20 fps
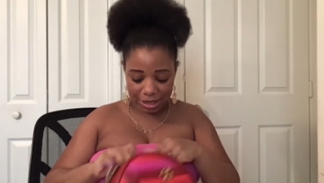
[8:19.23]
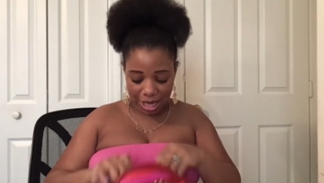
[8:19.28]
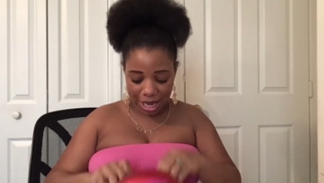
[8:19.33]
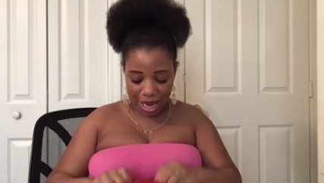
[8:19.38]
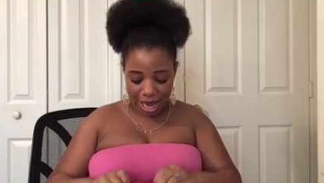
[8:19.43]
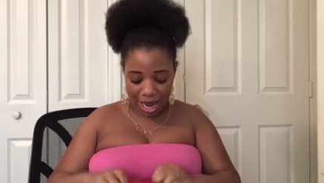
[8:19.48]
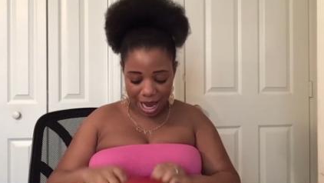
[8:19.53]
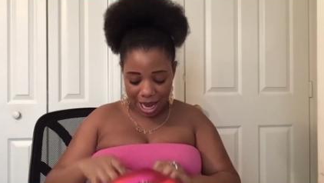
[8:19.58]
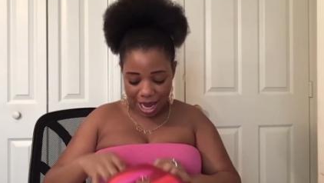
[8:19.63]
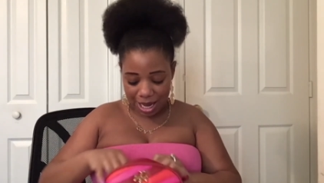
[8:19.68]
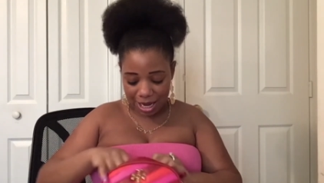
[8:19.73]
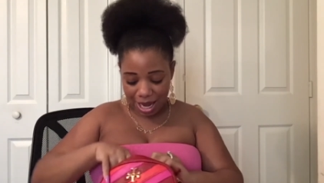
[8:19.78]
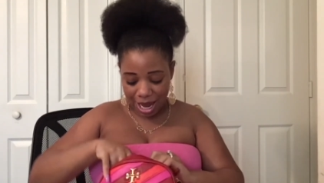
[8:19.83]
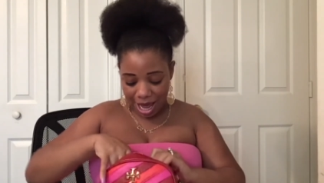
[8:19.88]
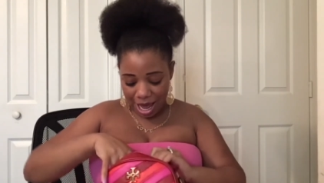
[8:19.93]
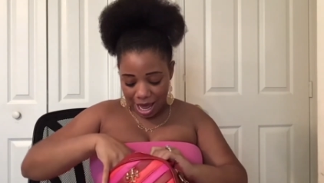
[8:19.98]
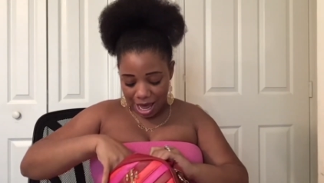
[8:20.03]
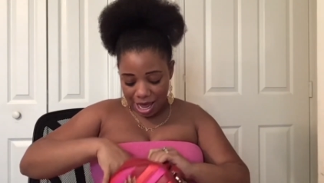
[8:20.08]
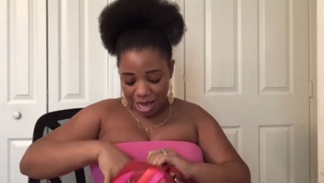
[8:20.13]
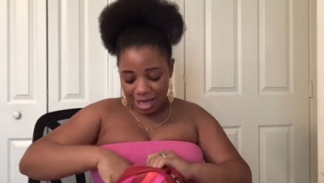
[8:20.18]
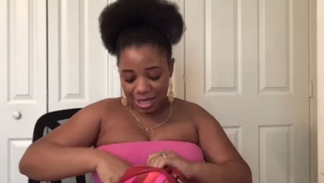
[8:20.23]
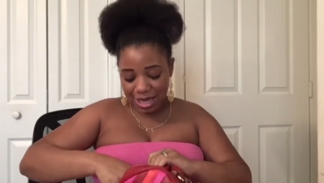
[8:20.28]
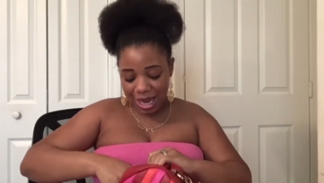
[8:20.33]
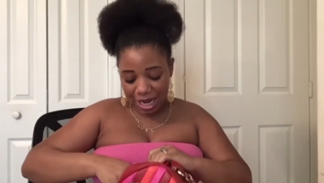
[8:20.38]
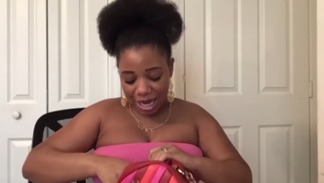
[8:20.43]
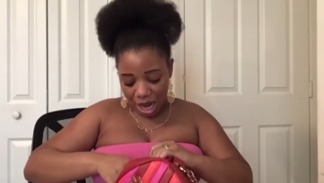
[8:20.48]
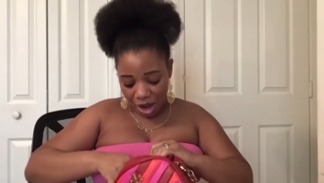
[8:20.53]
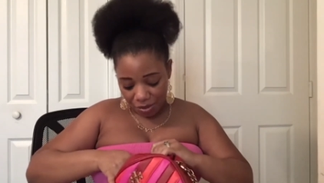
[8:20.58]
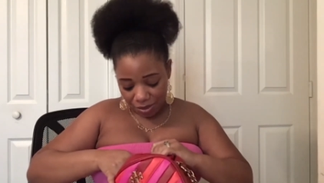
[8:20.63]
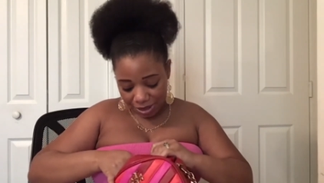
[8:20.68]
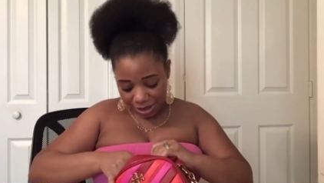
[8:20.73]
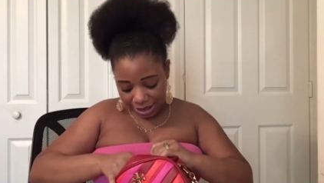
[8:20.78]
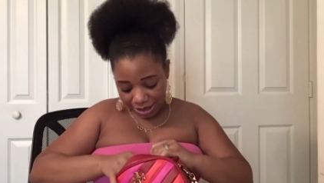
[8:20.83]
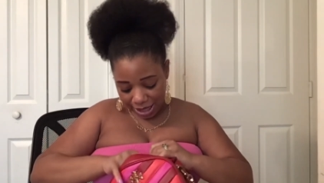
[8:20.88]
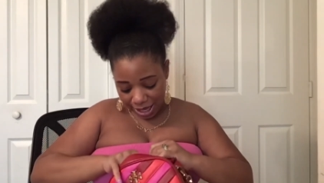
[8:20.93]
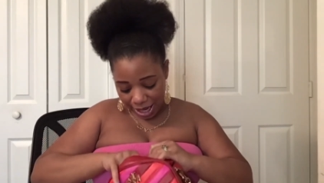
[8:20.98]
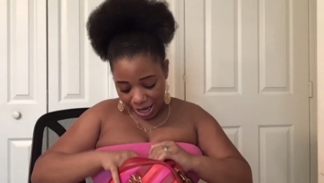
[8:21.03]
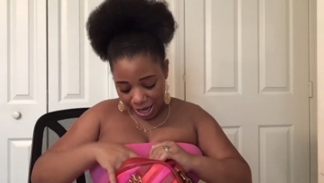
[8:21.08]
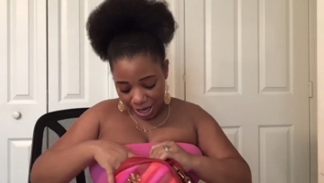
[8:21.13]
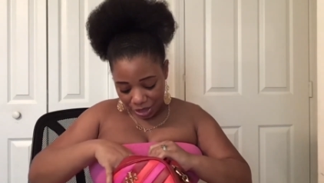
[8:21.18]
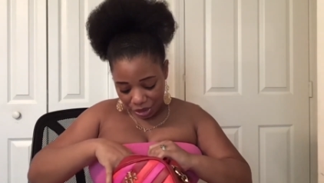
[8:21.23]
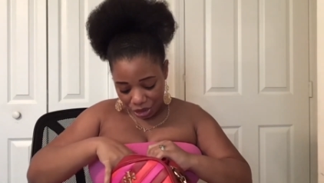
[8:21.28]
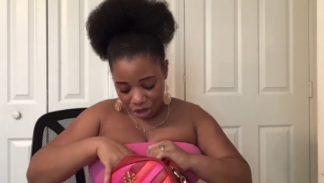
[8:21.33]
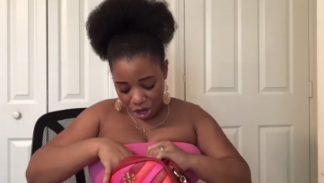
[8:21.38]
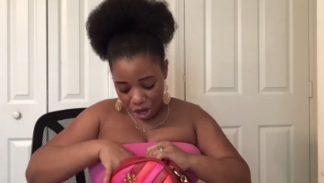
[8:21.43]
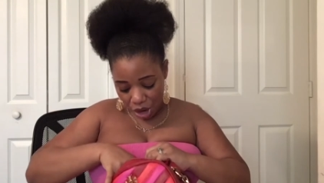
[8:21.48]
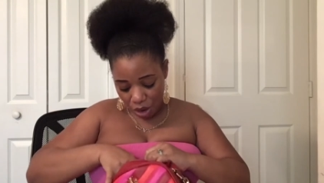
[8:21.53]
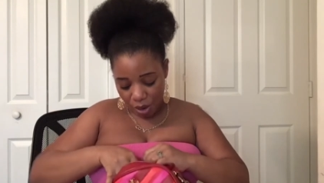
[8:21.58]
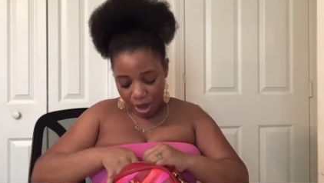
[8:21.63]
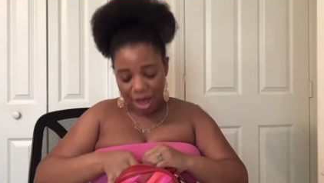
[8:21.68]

And like I was saying, you know,